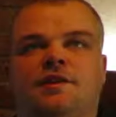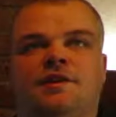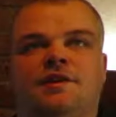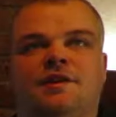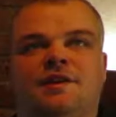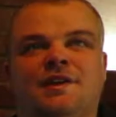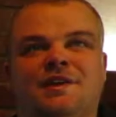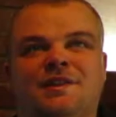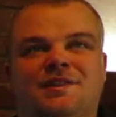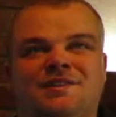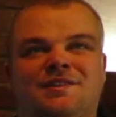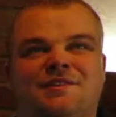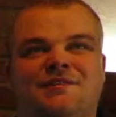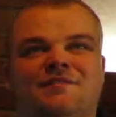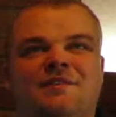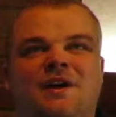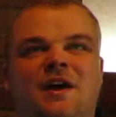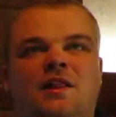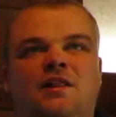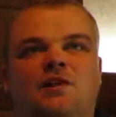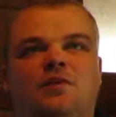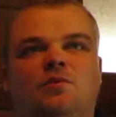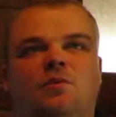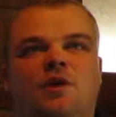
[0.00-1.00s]
that it is a
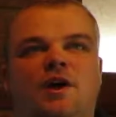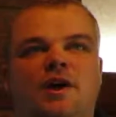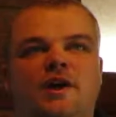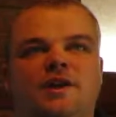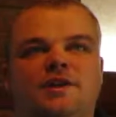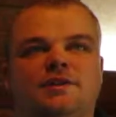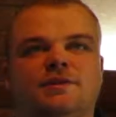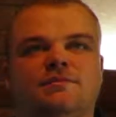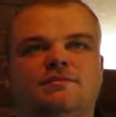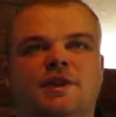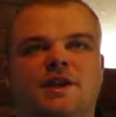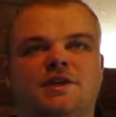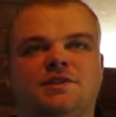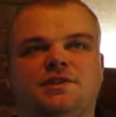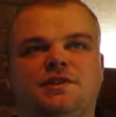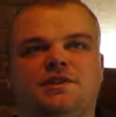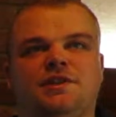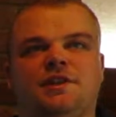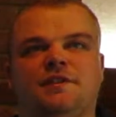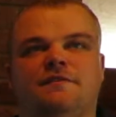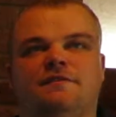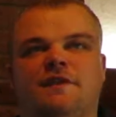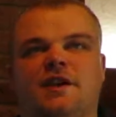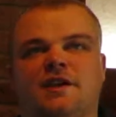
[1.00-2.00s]
valid way to measure
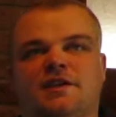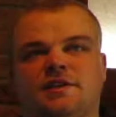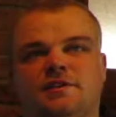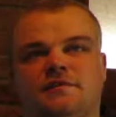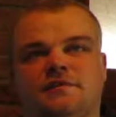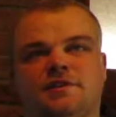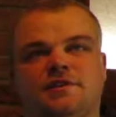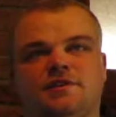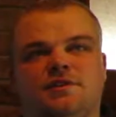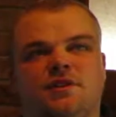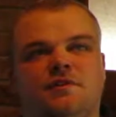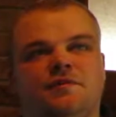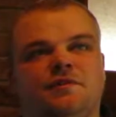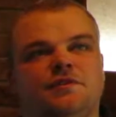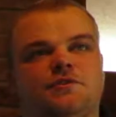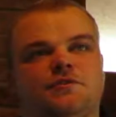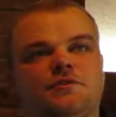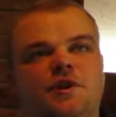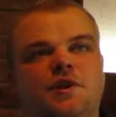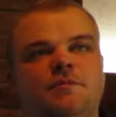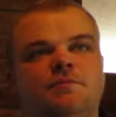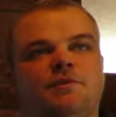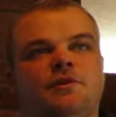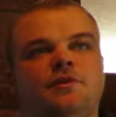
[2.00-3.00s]
the effectiveness of a
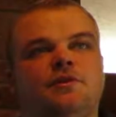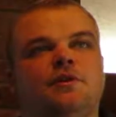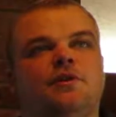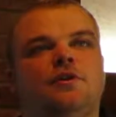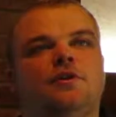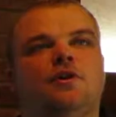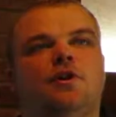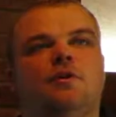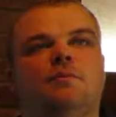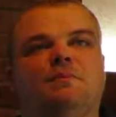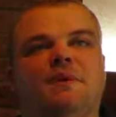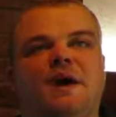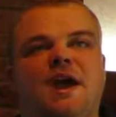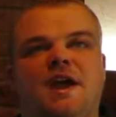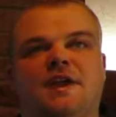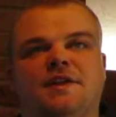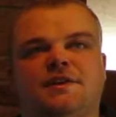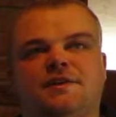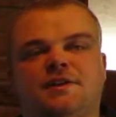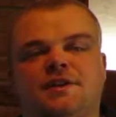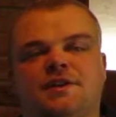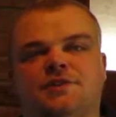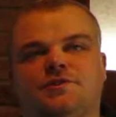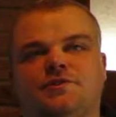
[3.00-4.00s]
treatment on pain
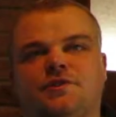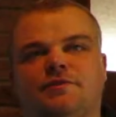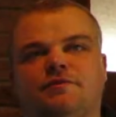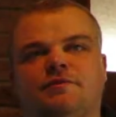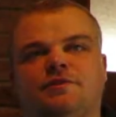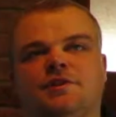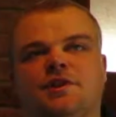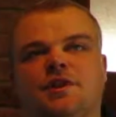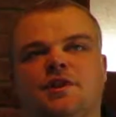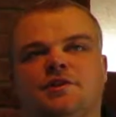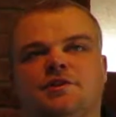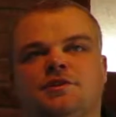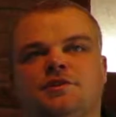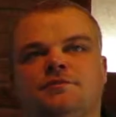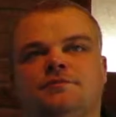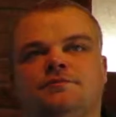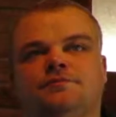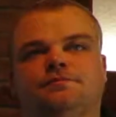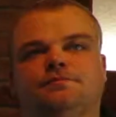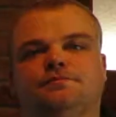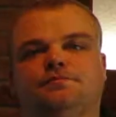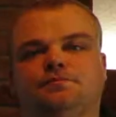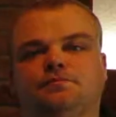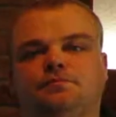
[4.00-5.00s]
and injury reduction.
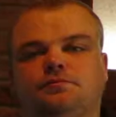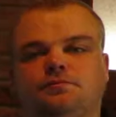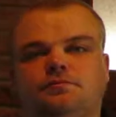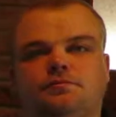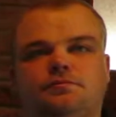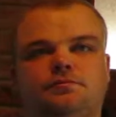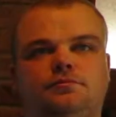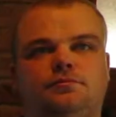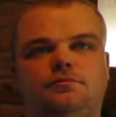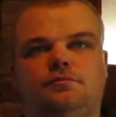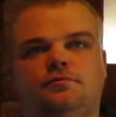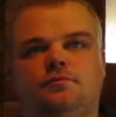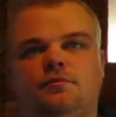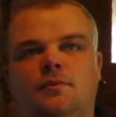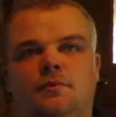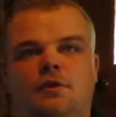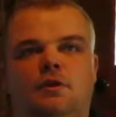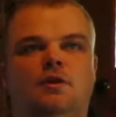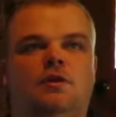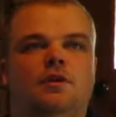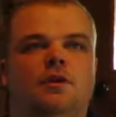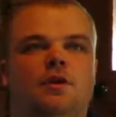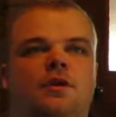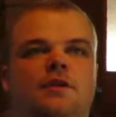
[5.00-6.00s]

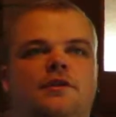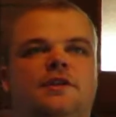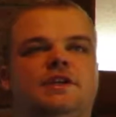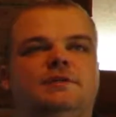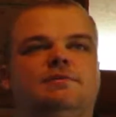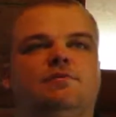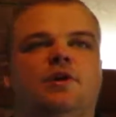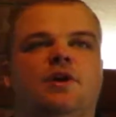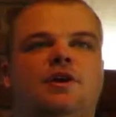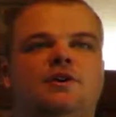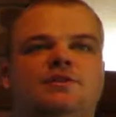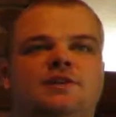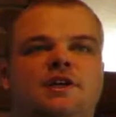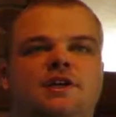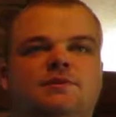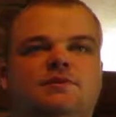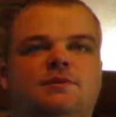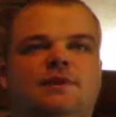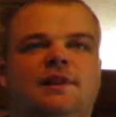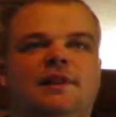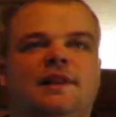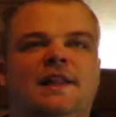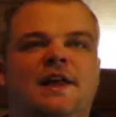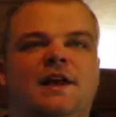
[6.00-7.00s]
This process
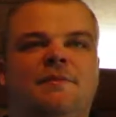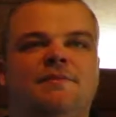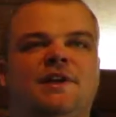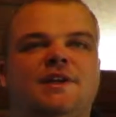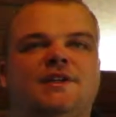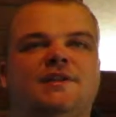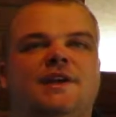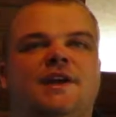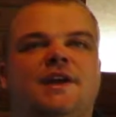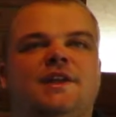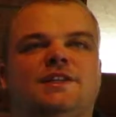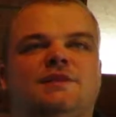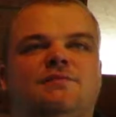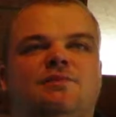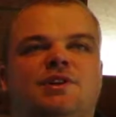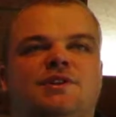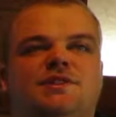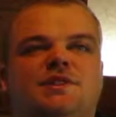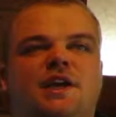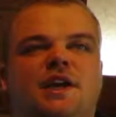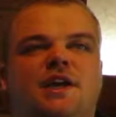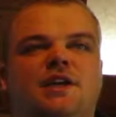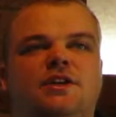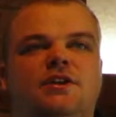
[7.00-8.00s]
will allow me to answer my
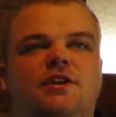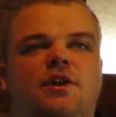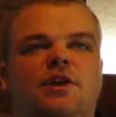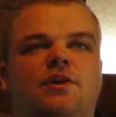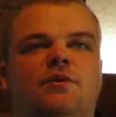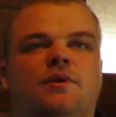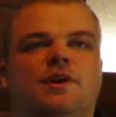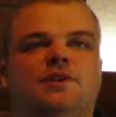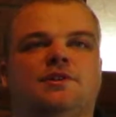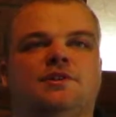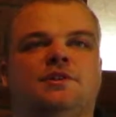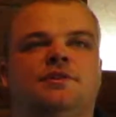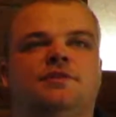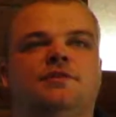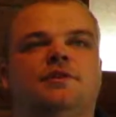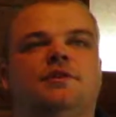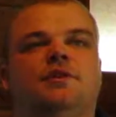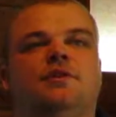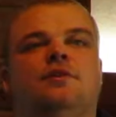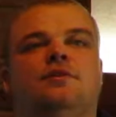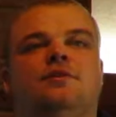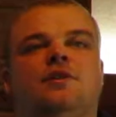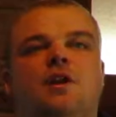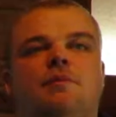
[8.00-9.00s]
secondary question
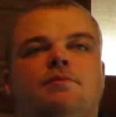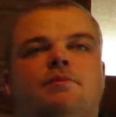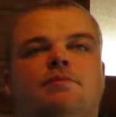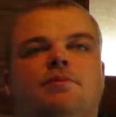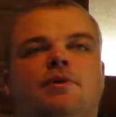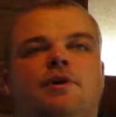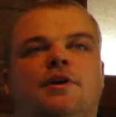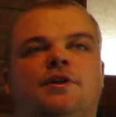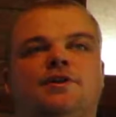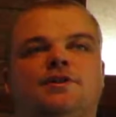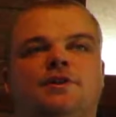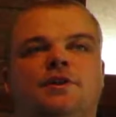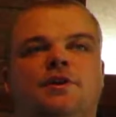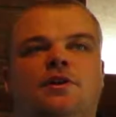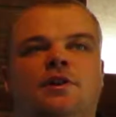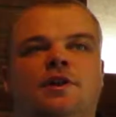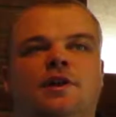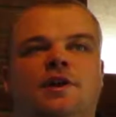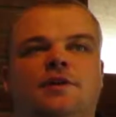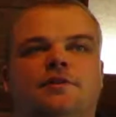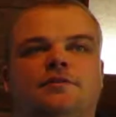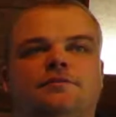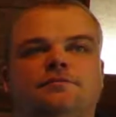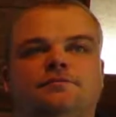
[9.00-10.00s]
that I proposed
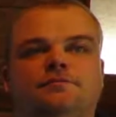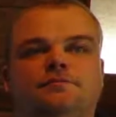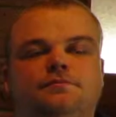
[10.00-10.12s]
earlier.